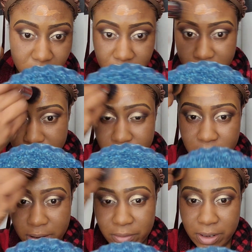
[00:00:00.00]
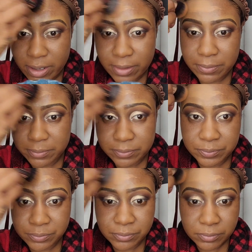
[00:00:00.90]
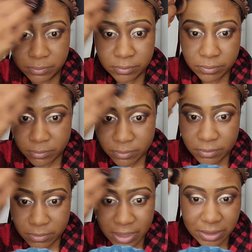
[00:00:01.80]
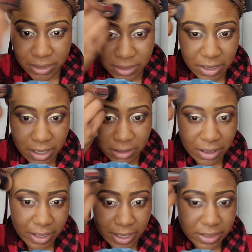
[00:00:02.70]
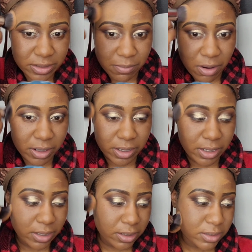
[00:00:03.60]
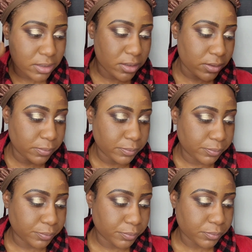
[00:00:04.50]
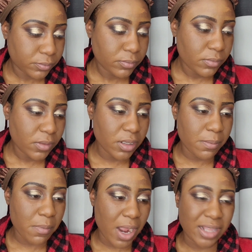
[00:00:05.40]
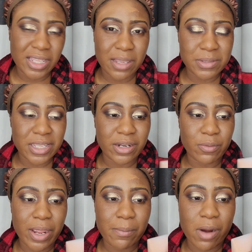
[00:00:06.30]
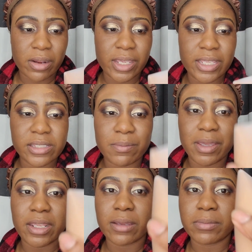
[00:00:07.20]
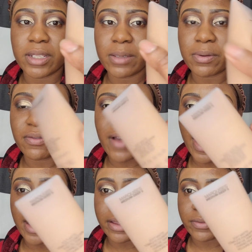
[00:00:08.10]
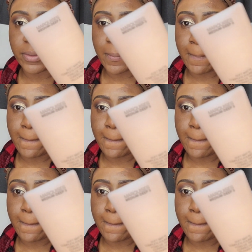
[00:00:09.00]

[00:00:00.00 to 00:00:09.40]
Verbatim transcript: You look all right. I think the color I got is Marquise. I think I'm saying it right, Marquise Medium Deep 5.